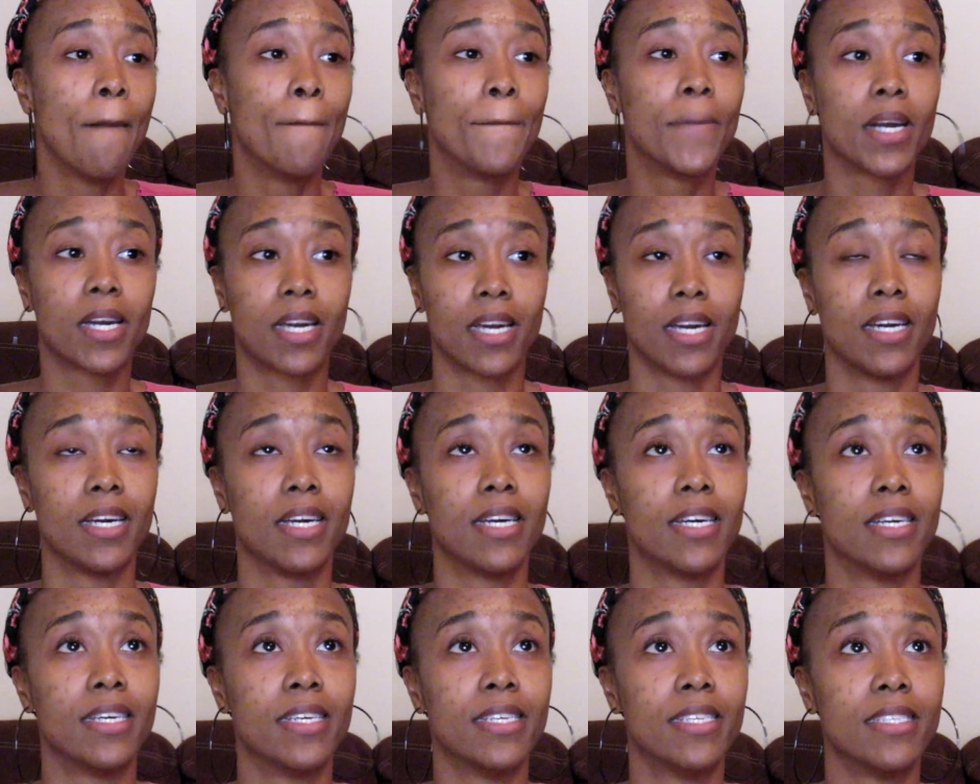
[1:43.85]

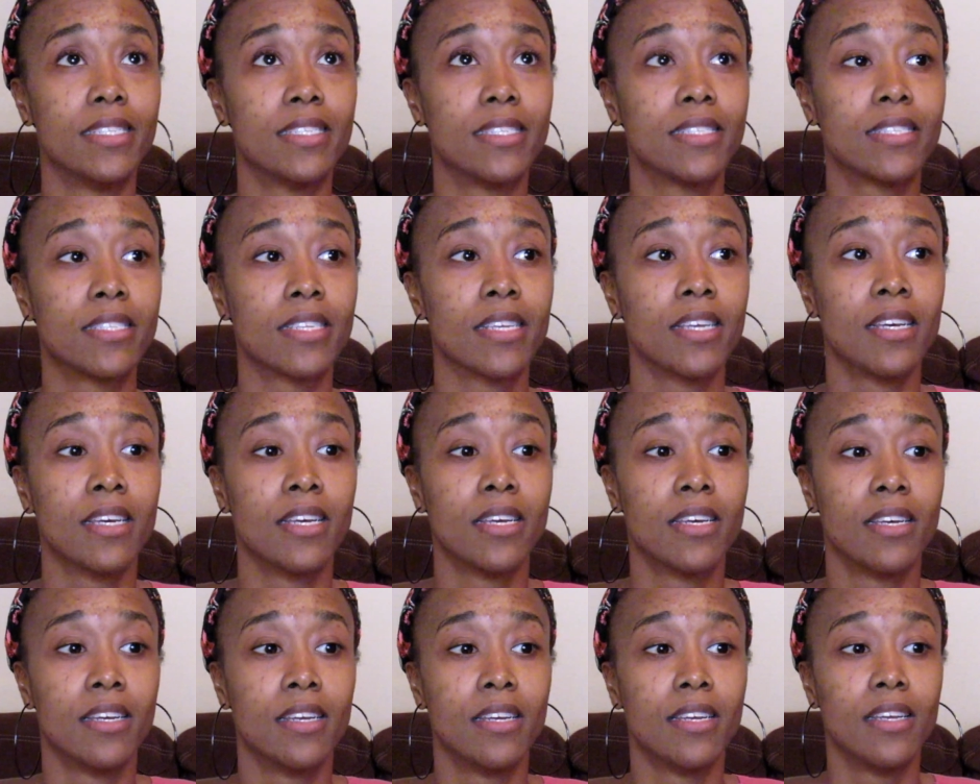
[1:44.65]
because
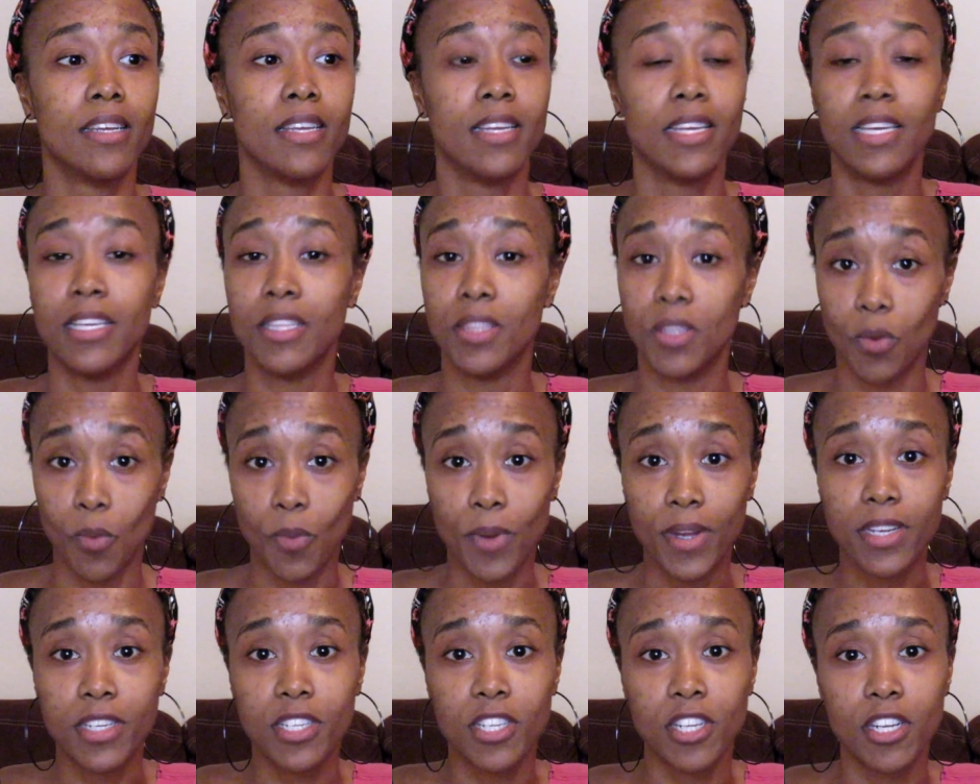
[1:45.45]
in the
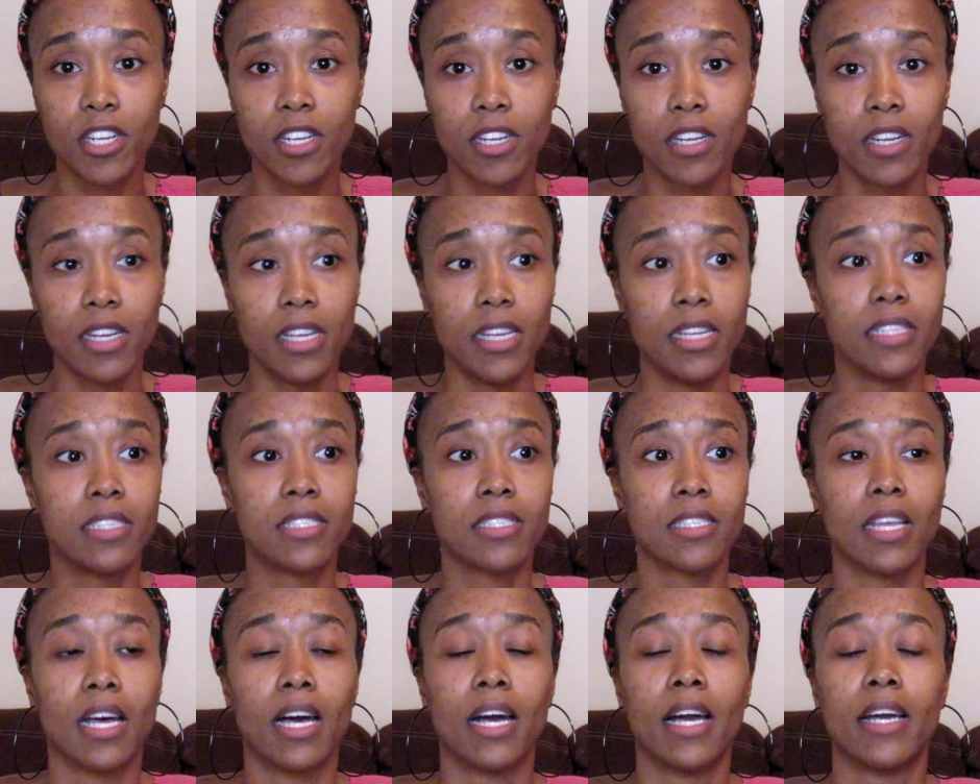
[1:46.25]
winter
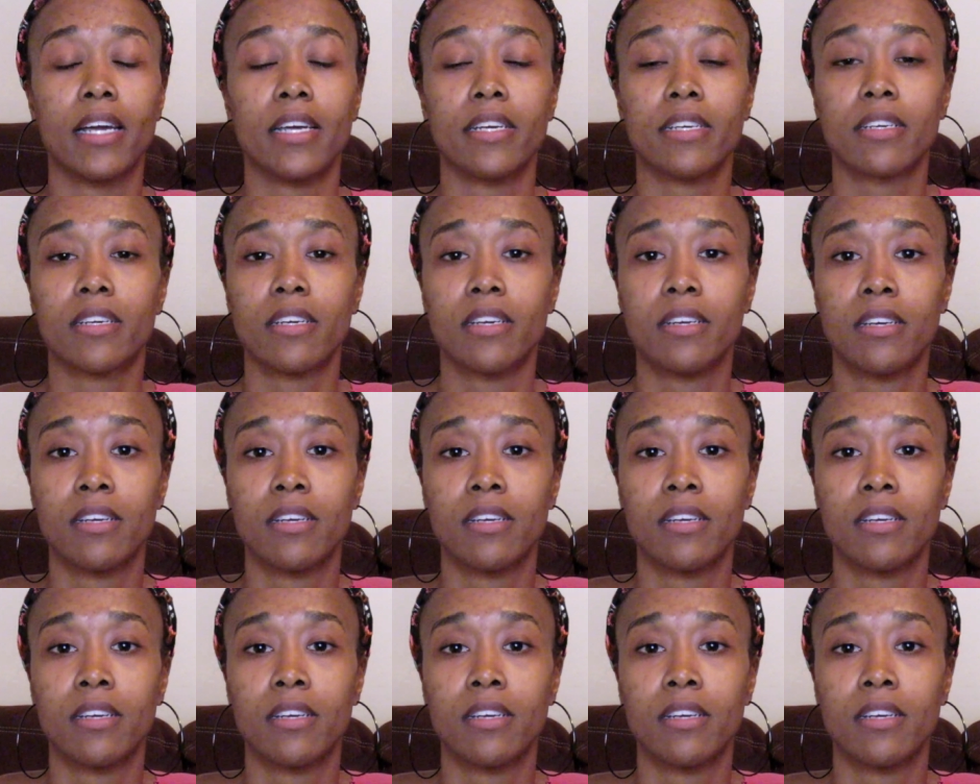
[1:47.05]
it's like